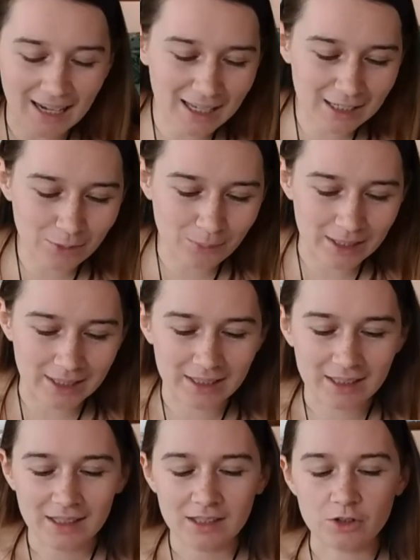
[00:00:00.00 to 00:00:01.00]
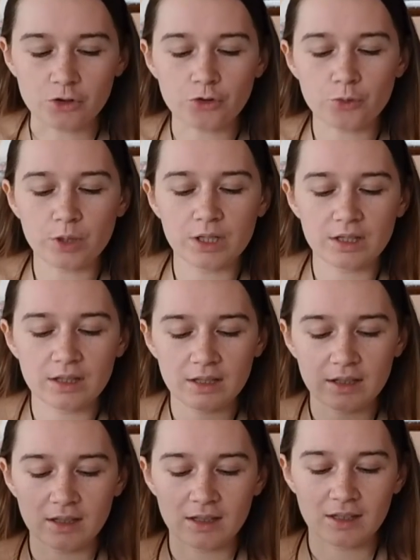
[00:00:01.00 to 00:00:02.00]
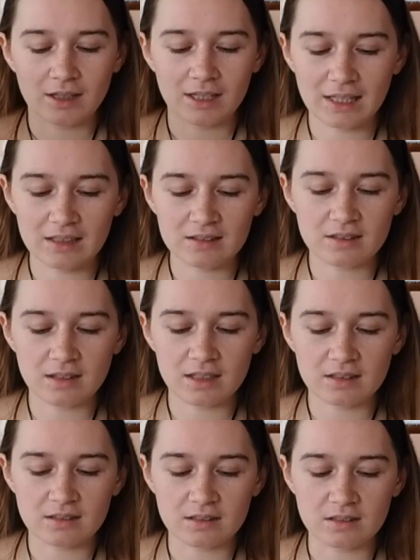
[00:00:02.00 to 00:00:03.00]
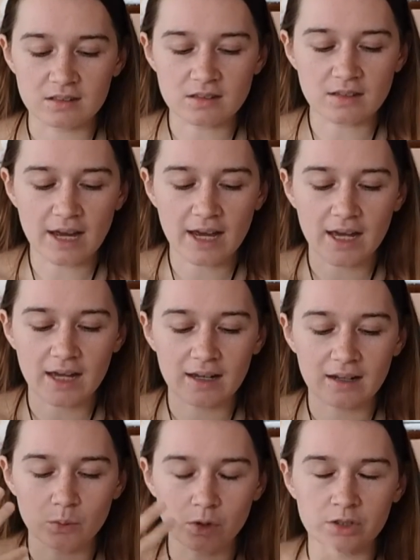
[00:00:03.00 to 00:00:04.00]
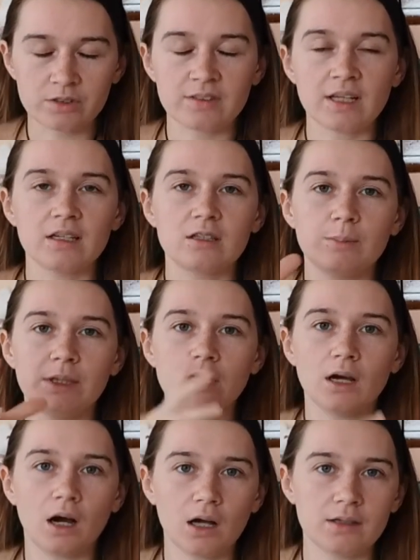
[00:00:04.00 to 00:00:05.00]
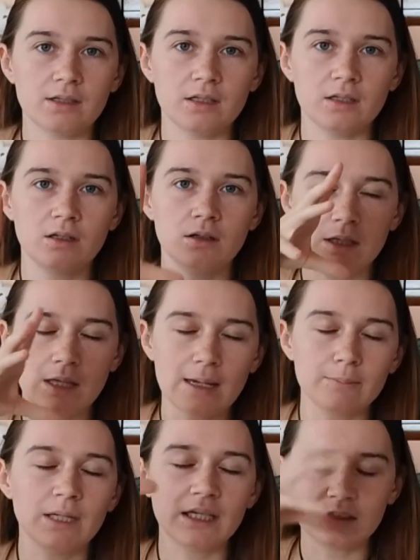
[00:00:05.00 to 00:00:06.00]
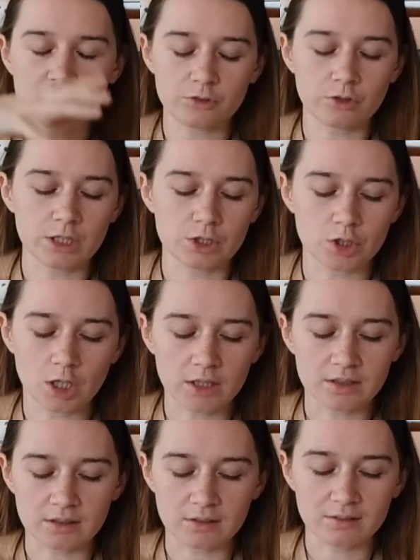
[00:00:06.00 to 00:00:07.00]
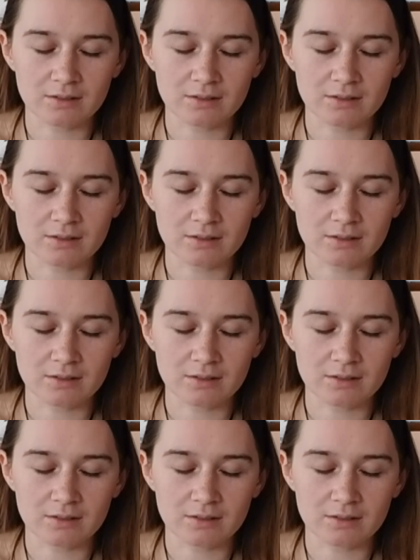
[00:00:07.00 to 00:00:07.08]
Anyway, this was one of the incidences that were said to be haunted that made this location haunted.